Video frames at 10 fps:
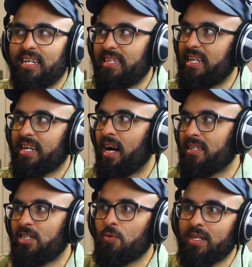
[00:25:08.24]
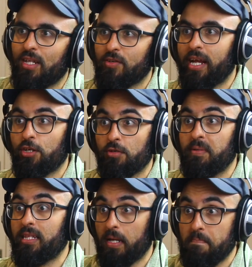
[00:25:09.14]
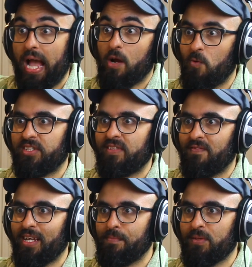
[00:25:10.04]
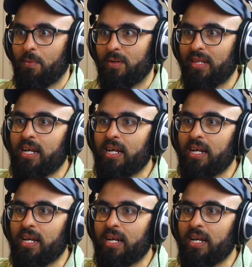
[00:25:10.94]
then it cuts to another character being like, Mac wants the flamethrower.